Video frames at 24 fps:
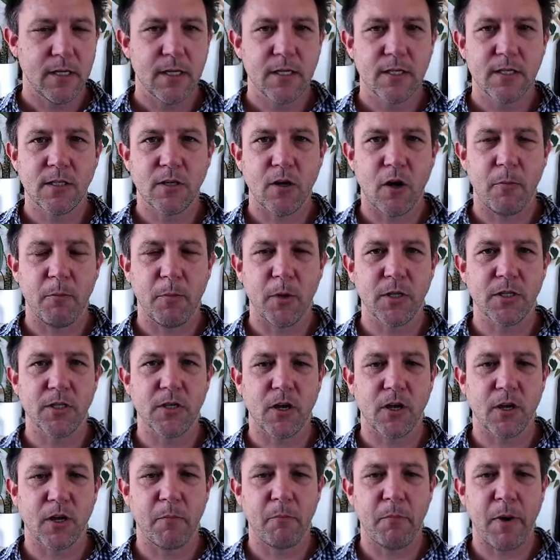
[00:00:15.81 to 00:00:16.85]

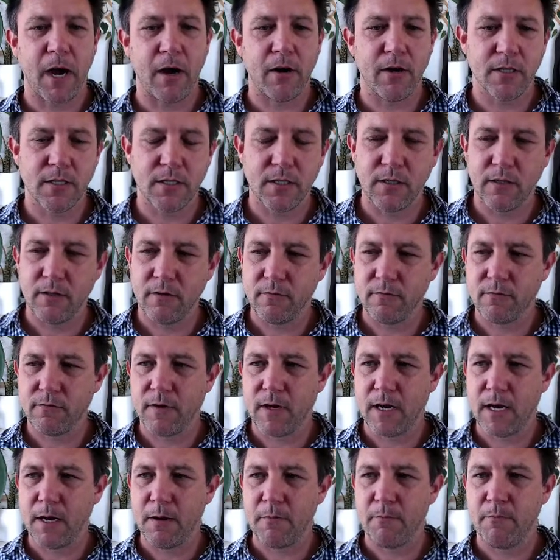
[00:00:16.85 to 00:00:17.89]
side-by-side comparison
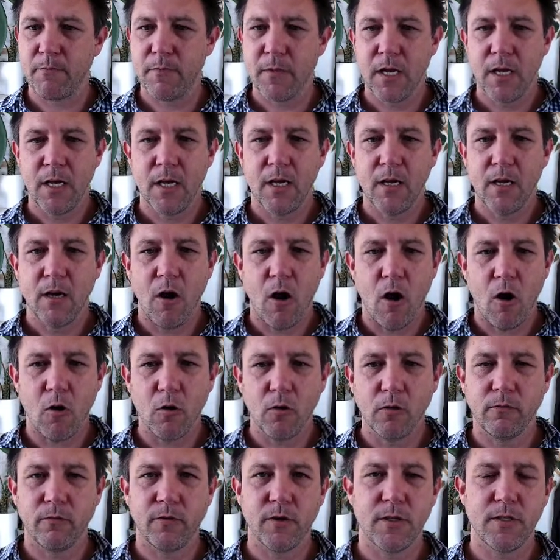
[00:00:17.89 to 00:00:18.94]
of
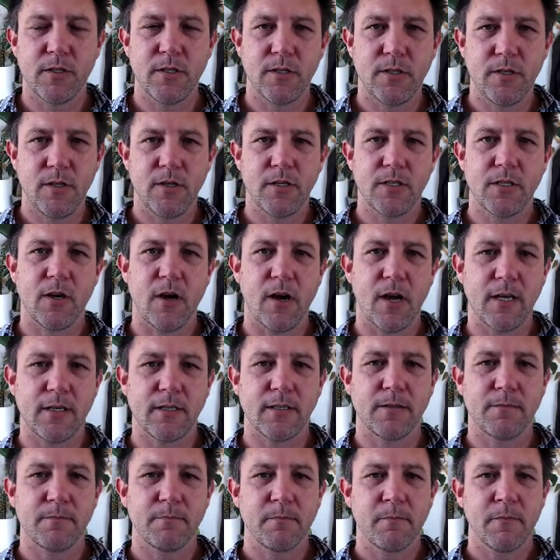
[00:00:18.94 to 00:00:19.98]
old versus new
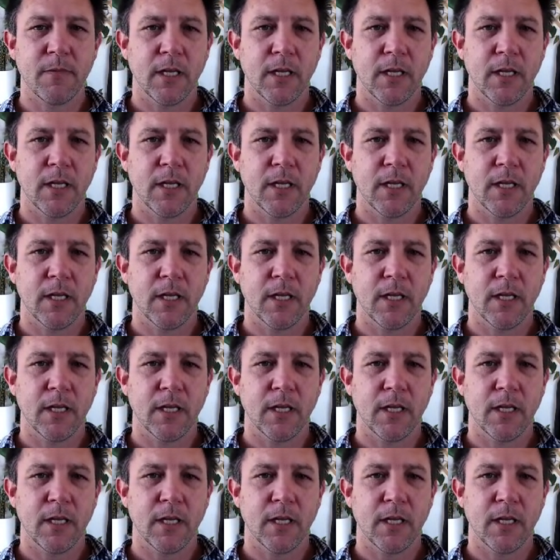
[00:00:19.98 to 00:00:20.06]
sites.